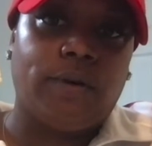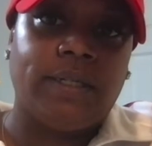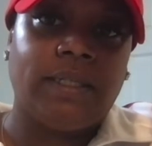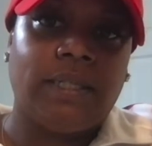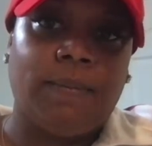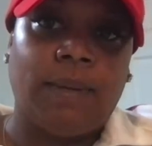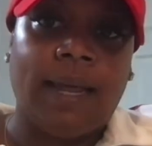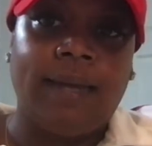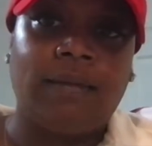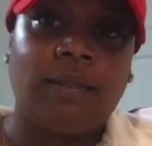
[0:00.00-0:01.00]
in some
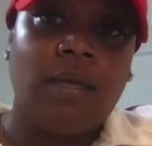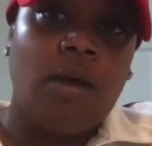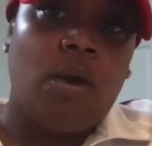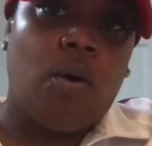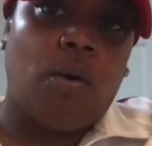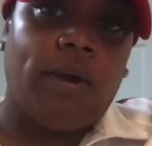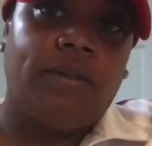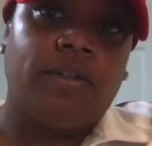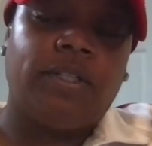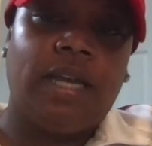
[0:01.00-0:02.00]
lights, or
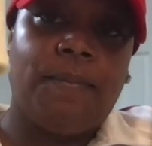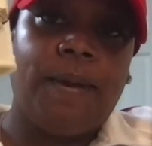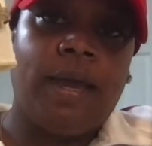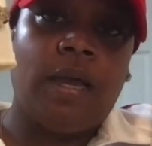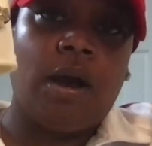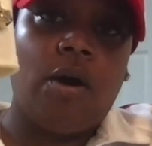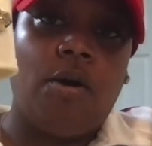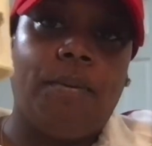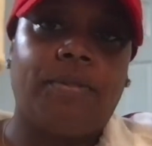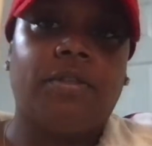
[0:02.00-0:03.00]
either champagne
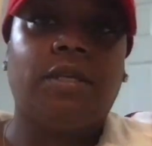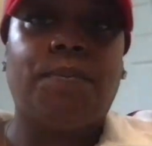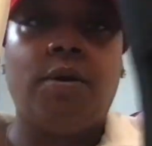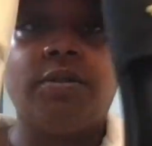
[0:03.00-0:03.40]
gold, but they're supposed to